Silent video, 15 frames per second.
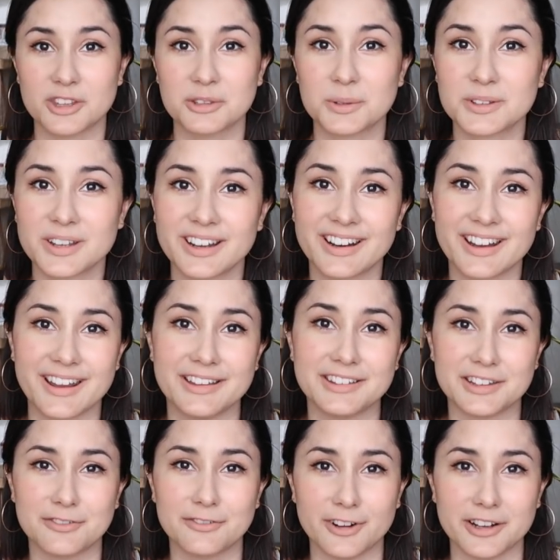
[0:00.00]
this was kind of
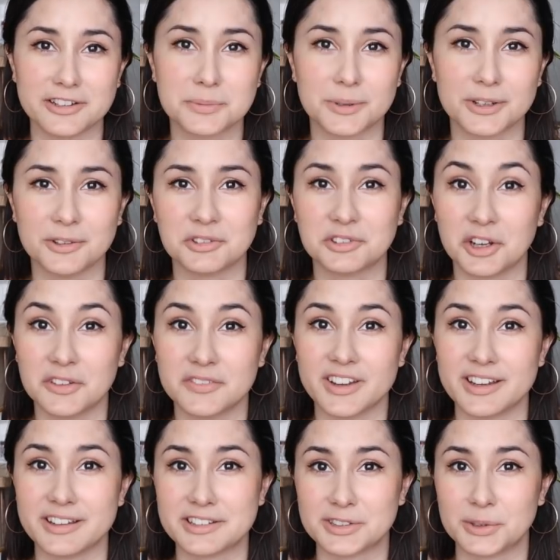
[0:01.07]
easy for us because over
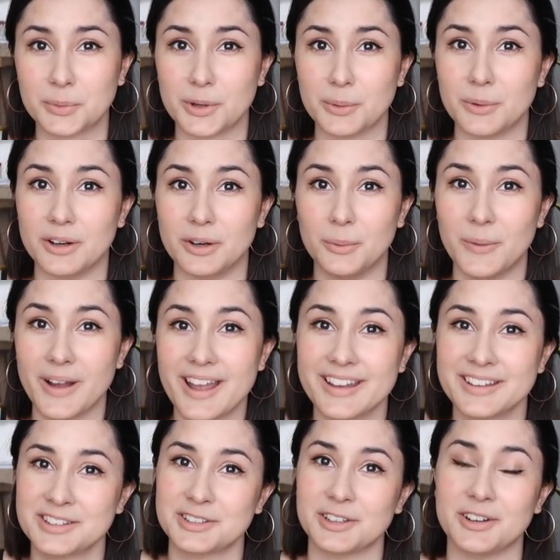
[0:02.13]
Easter we were
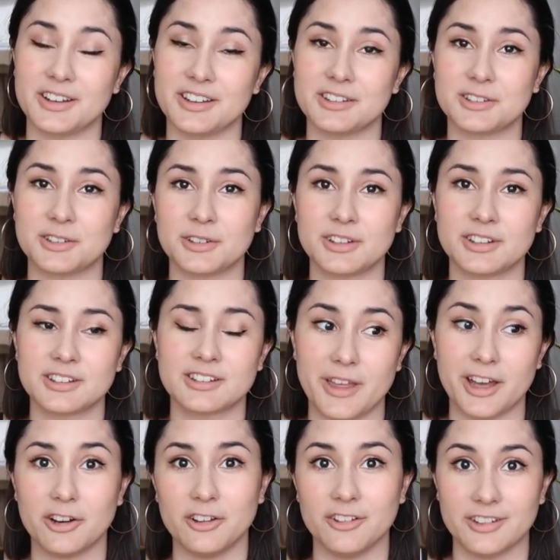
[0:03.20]
away. So as soon as
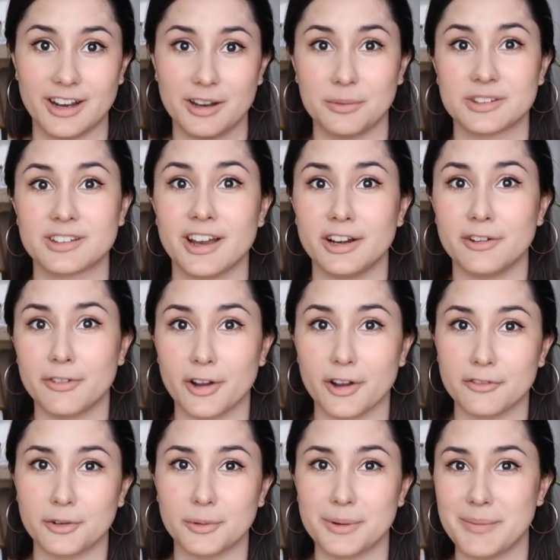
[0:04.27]
that holiday was kind of
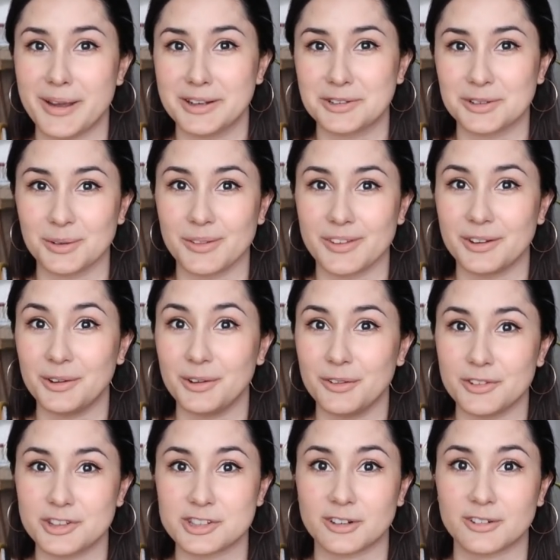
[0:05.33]
over, we made sure that all
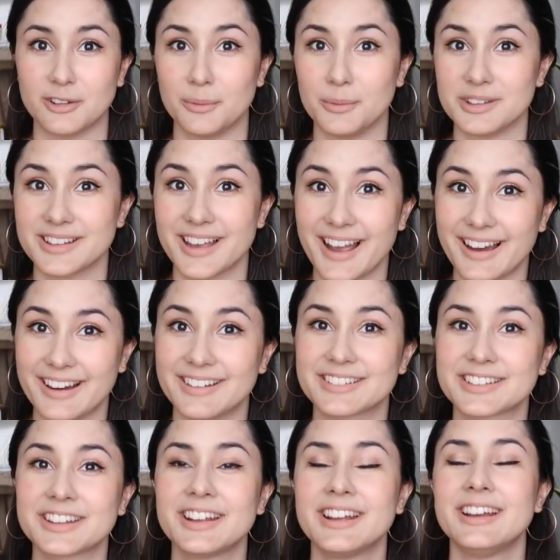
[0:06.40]
the chocolate was out
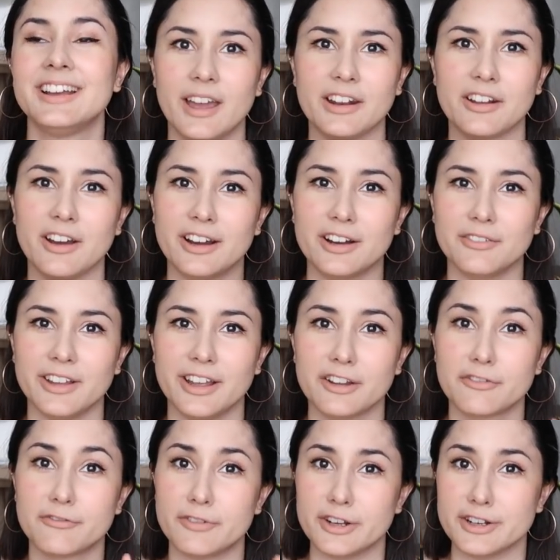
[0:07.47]
and kind of like
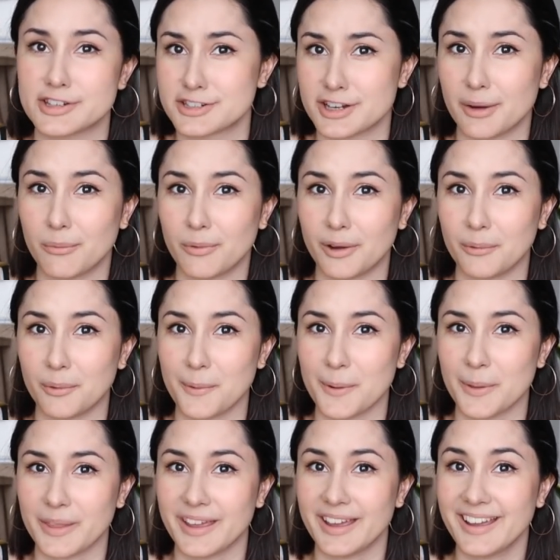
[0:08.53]
finished up while we
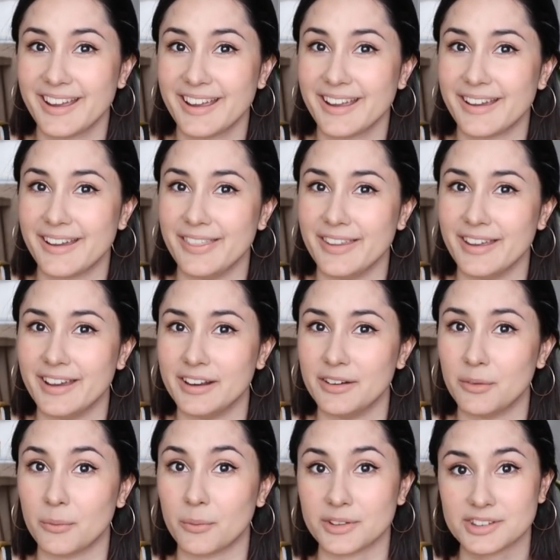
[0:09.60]
were there. And
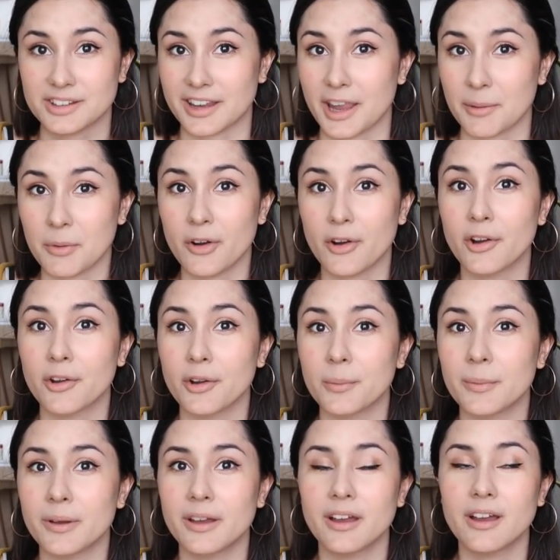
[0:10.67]
then once I came
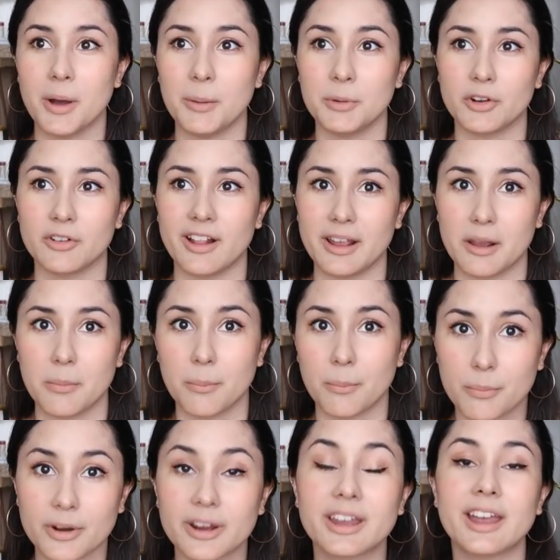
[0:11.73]
home, I'm not like
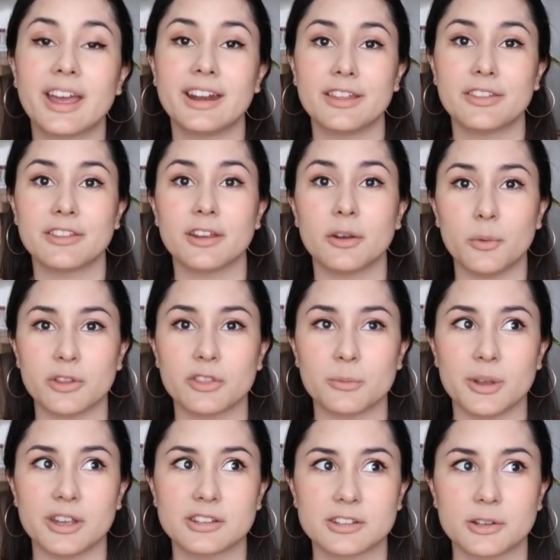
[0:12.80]
bringing anything with
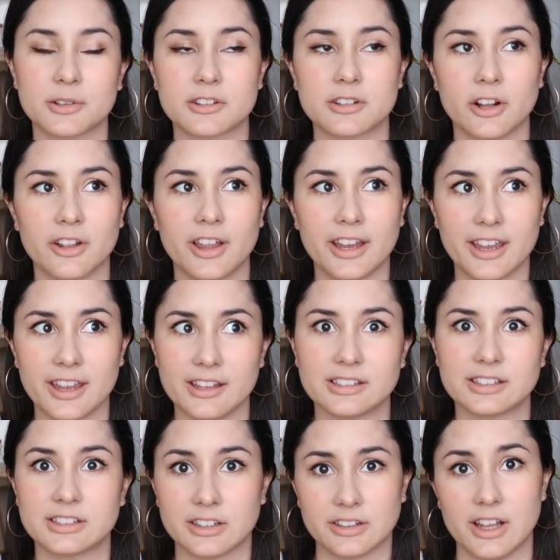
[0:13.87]
me. So it's not like
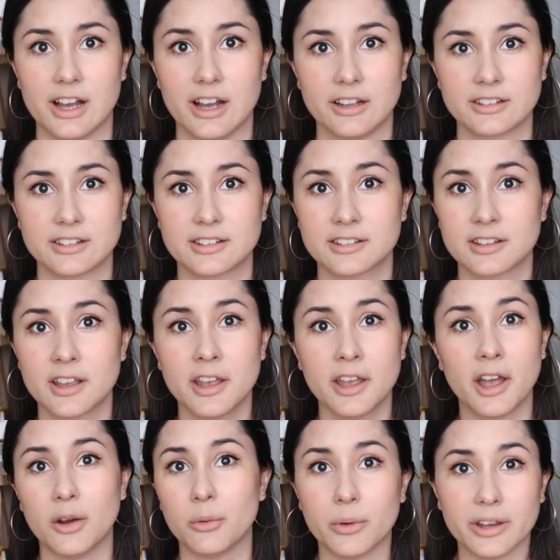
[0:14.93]
Easter lasts
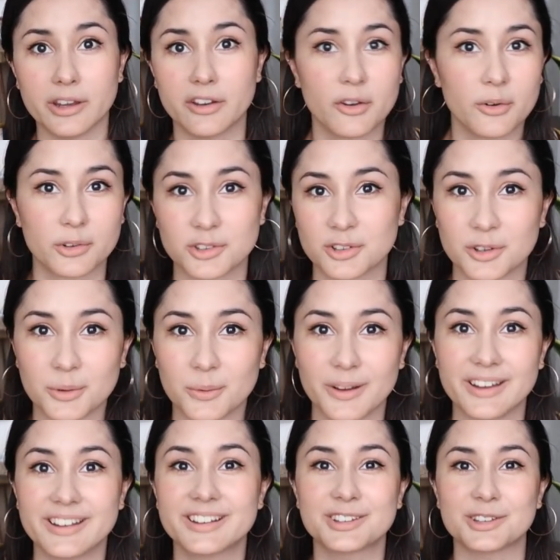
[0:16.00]
a week or 2
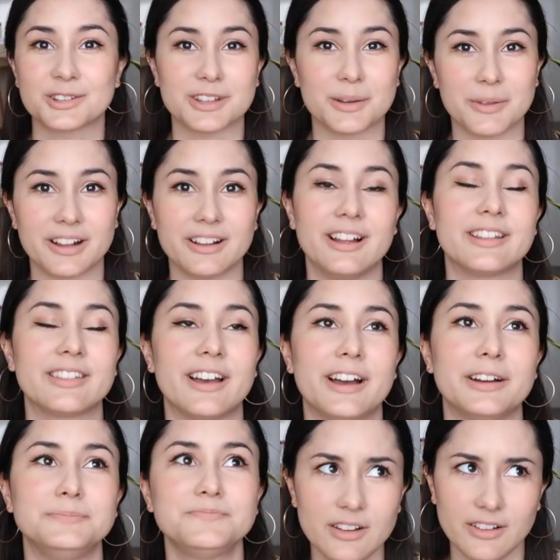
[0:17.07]
weeks or something like
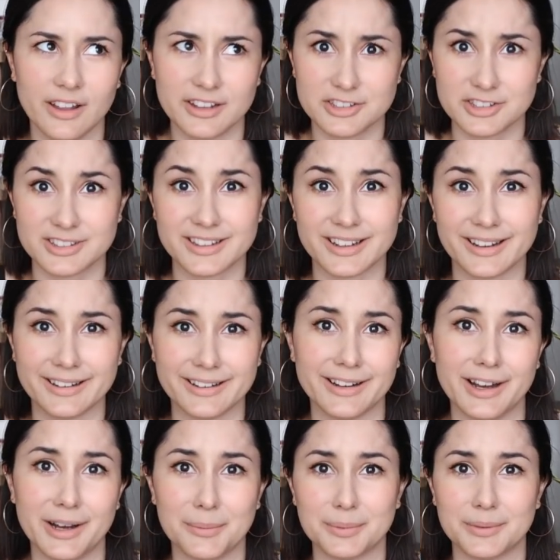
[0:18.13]
that. Like just eating
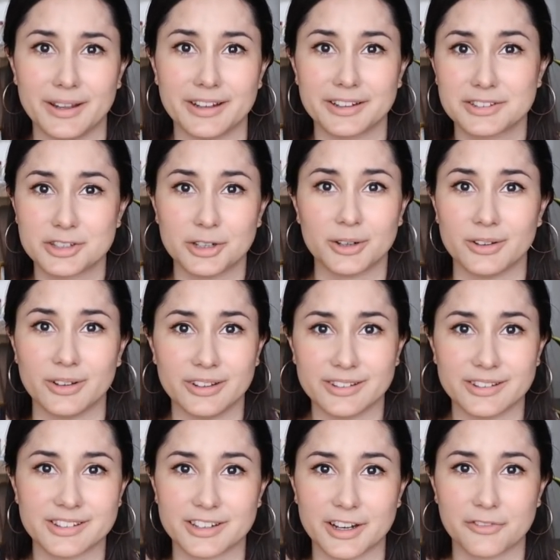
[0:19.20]
up like chocolate
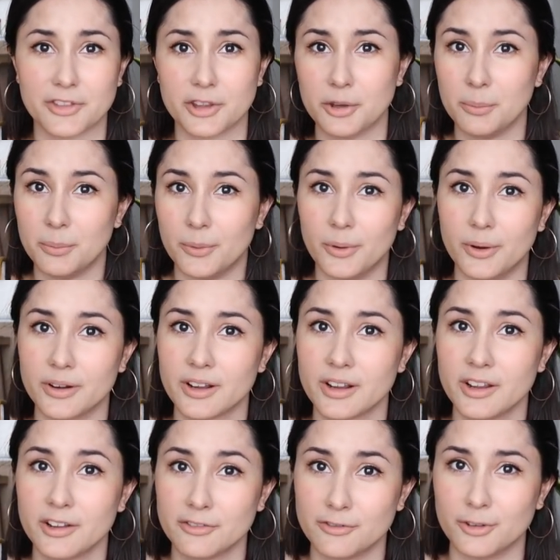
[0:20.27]
and stuff that you bought
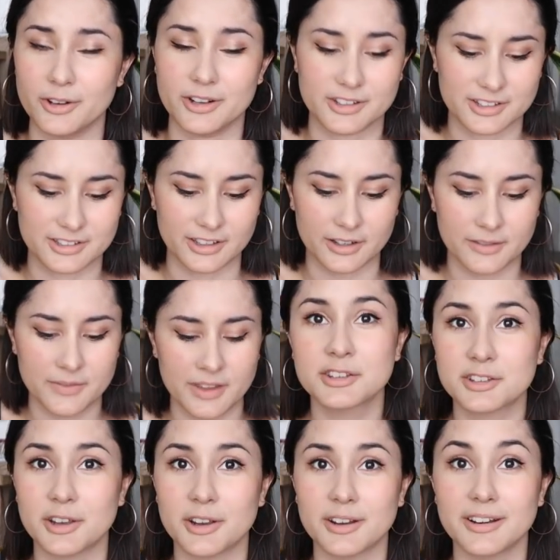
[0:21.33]
for Easter. So